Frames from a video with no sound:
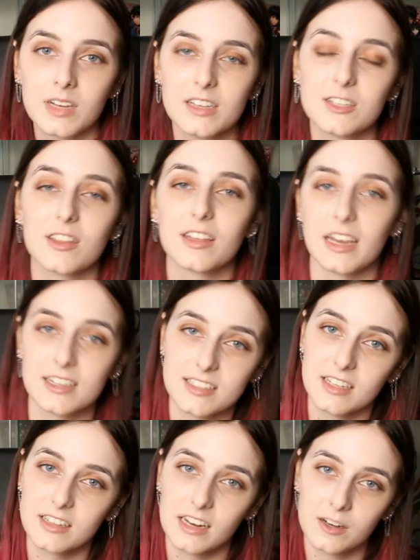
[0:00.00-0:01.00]
So the next
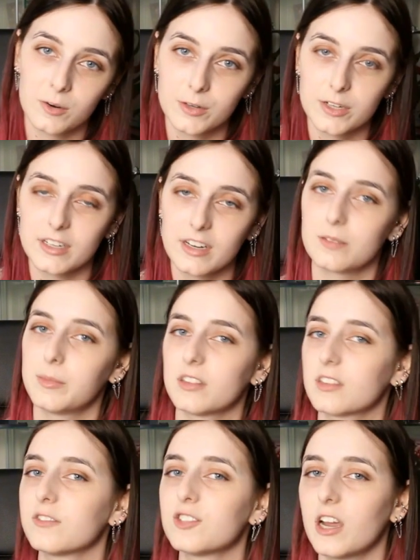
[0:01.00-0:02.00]
thing that I ordered in the
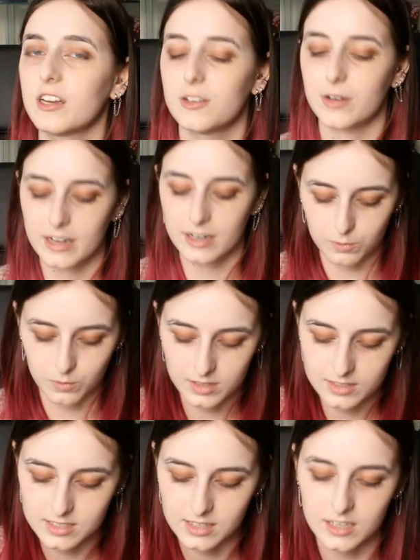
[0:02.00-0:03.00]
month of January
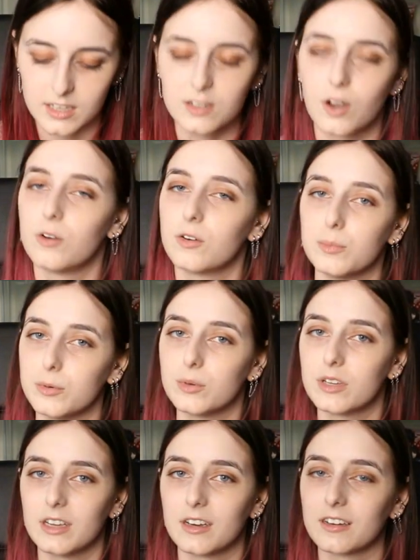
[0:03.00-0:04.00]
was the
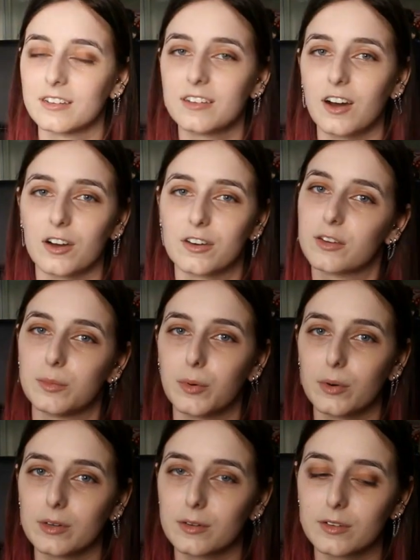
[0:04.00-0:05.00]
Kodobukiya Arthur
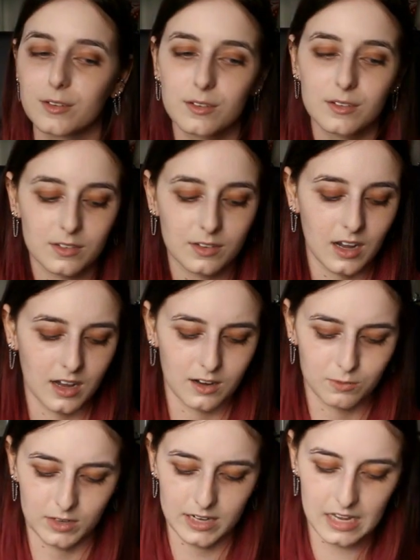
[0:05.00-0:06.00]
Boyle
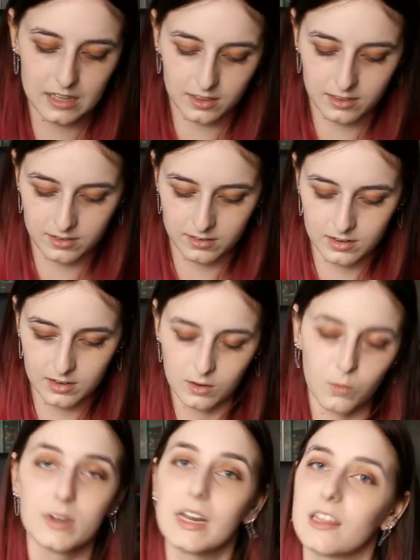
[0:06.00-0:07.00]

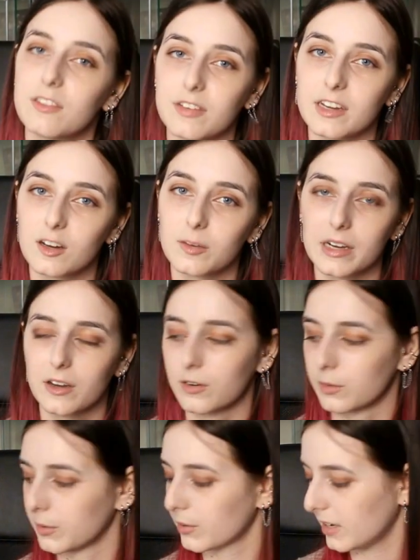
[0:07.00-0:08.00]
1/8 figure by
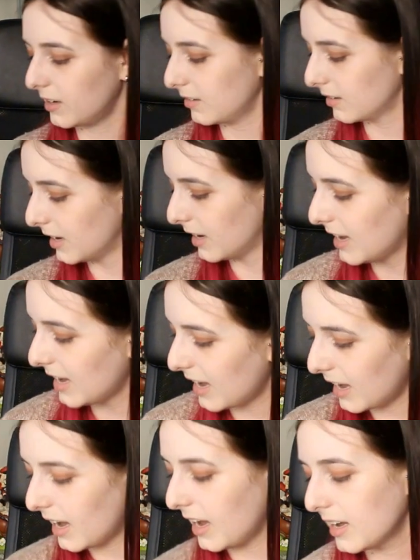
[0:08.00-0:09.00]
Kodobukiya.
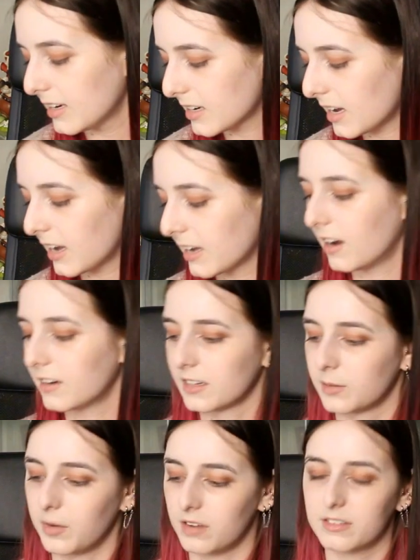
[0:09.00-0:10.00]
And I got
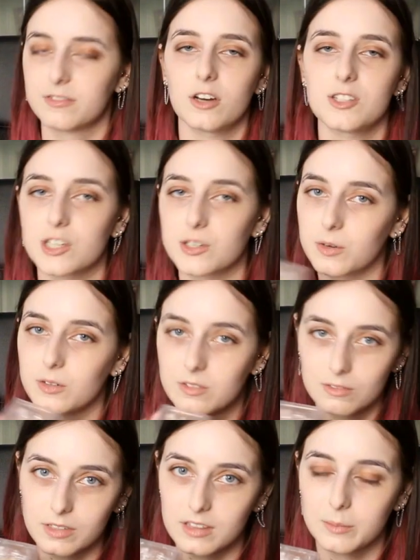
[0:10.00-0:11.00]
him off of Crunchyroll
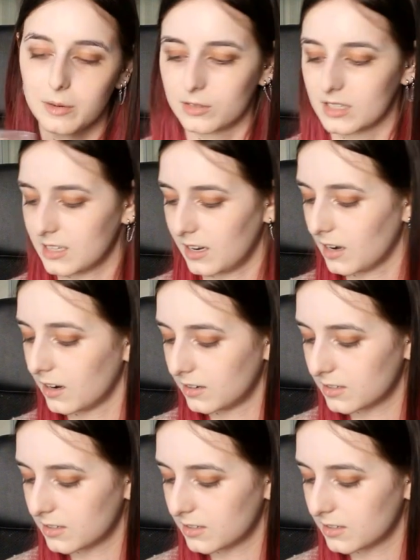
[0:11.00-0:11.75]
with the bonus head.